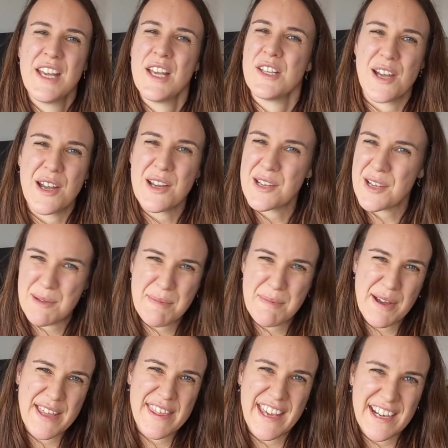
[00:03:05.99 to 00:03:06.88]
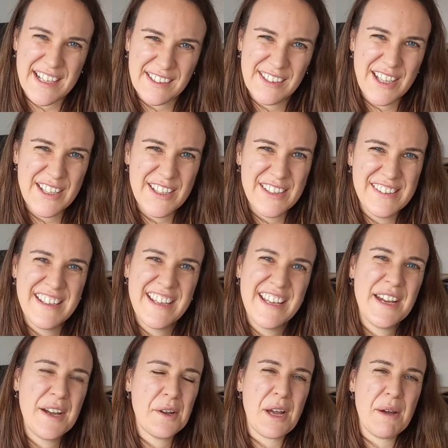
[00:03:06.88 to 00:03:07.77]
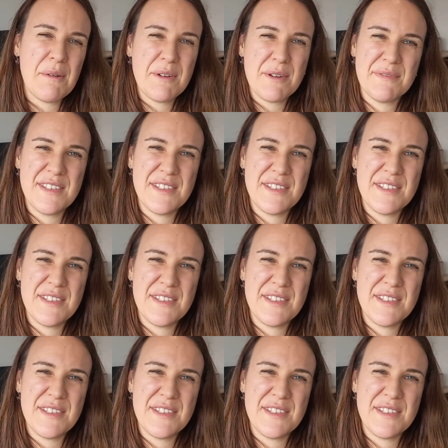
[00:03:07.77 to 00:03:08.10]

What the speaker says: Don't go by that alone, go off